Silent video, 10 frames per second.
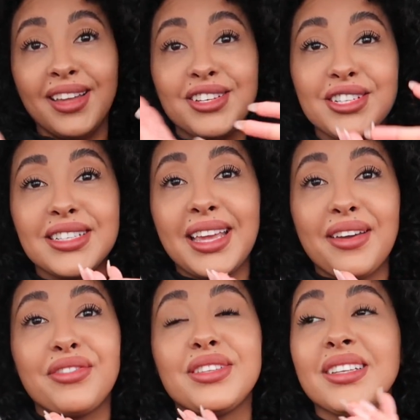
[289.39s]
She's a
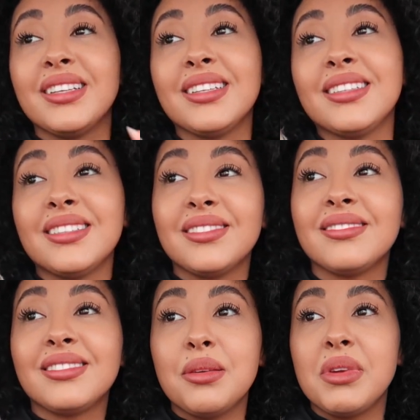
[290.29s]
gift
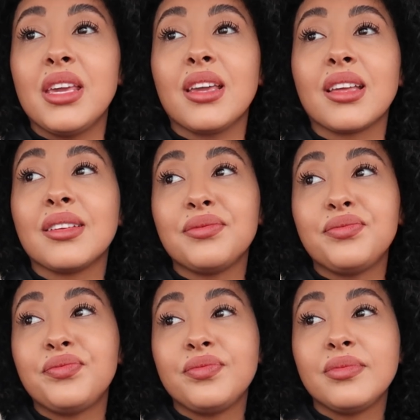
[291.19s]
to me
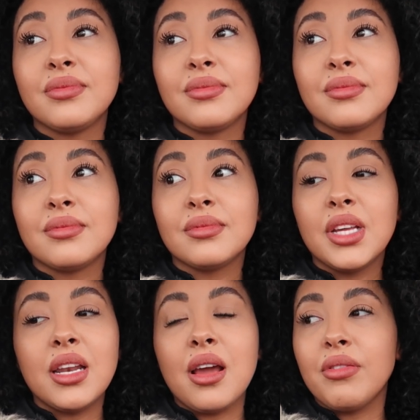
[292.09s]

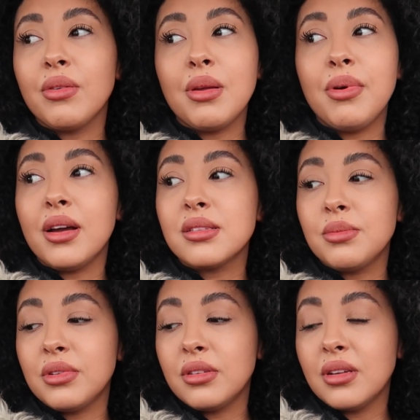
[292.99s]
in every way
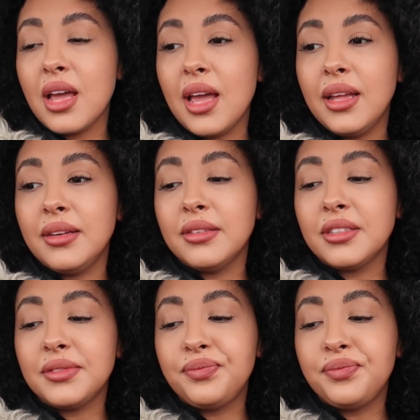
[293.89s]
possible, and